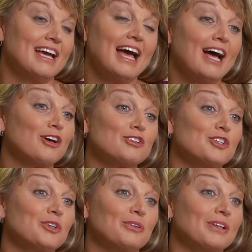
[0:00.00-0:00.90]
How do
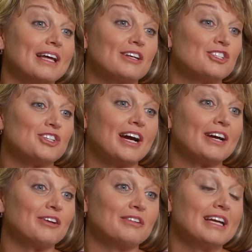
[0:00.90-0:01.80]
you let a
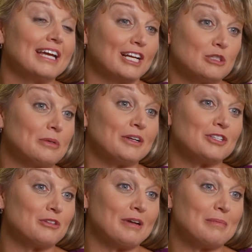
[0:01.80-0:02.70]
child experience
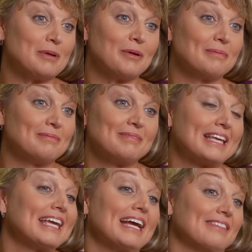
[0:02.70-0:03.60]
a rainbow? They
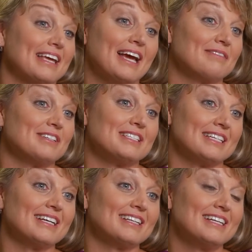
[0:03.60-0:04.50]
can't. They have to
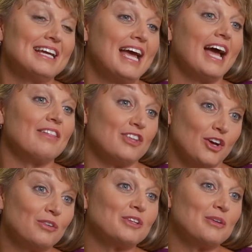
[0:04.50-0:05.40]
see it. And the
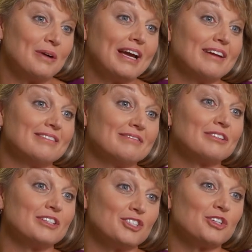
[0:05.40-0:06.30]
only way for
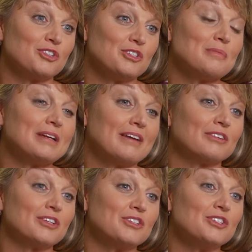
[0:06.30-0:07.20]
the children to be able
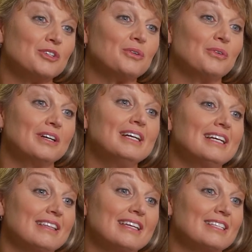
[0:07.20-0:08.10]
to do
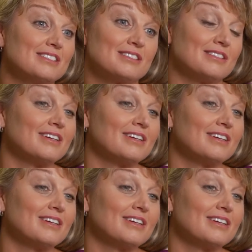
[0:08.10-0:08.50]
these